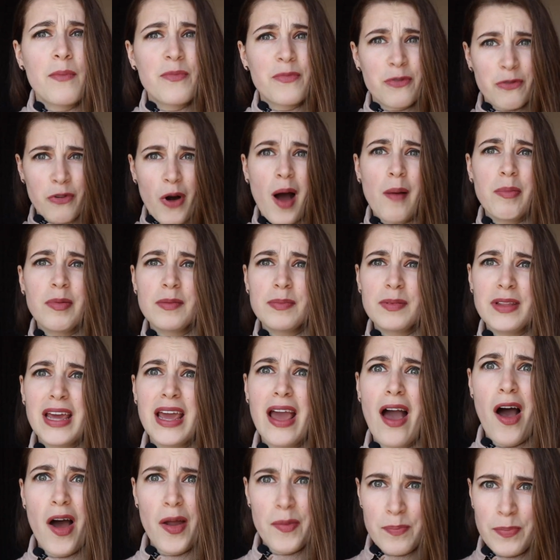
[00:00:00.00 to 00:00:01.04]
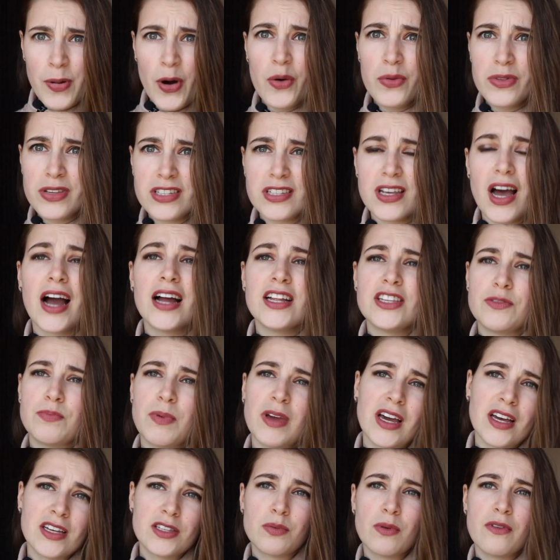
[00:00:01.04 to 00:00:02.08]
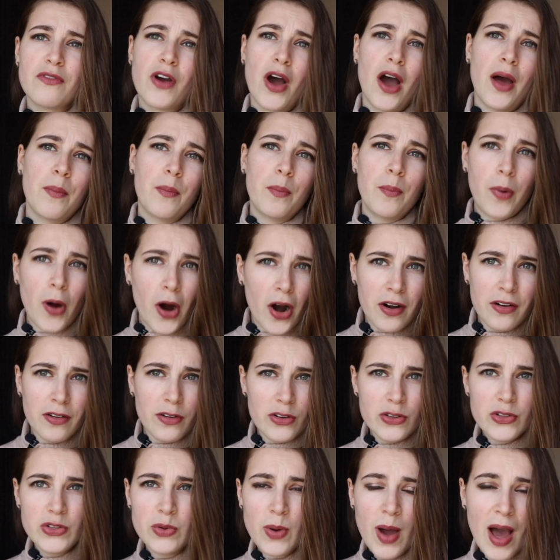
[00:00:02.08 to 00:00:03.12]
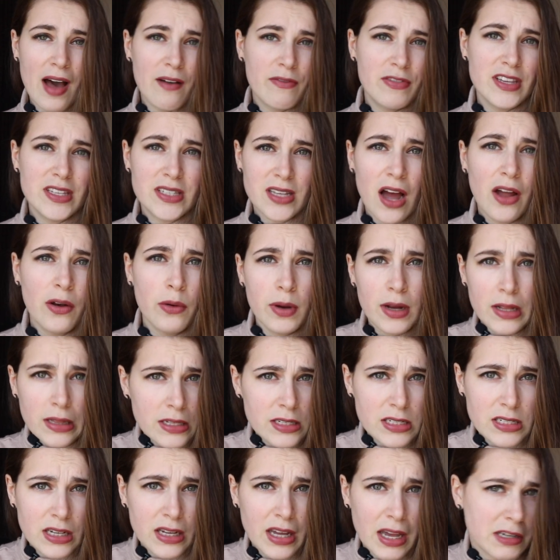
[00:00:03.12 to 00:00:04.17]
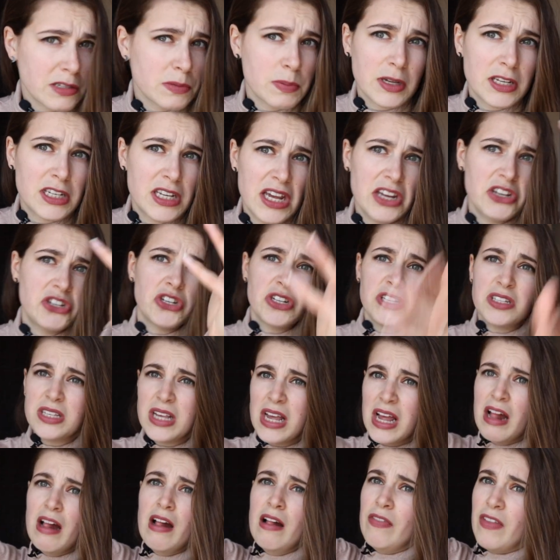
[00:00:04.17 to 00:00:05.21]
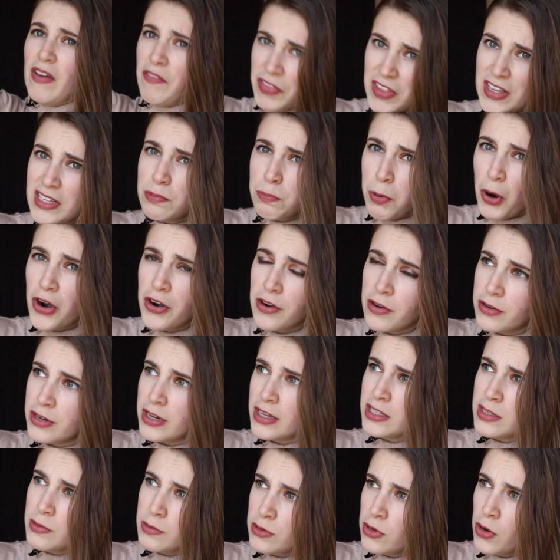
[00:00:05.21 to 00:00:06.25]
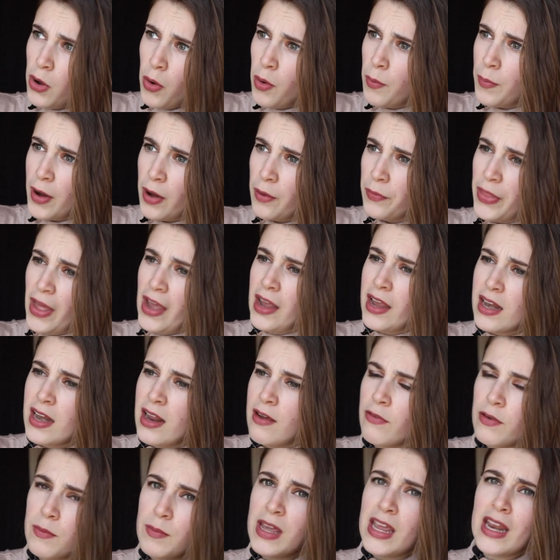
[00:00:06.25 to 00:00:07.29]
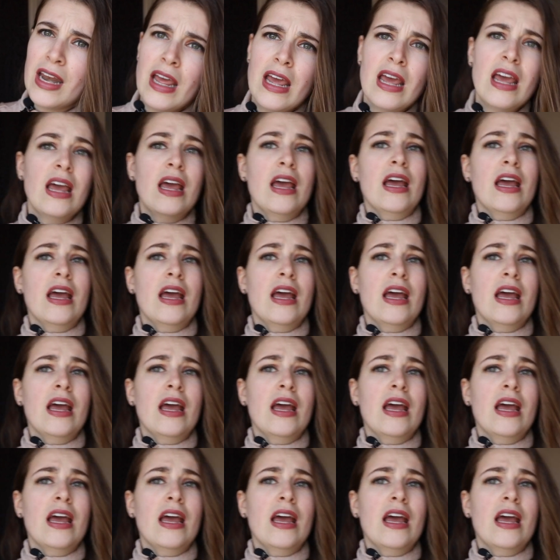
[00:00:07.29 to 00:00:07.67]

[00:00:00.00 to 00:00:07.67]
Probably on both sides, because we've got partners who have these unrealistic expectations that this partner doesn't know about, that can never meet,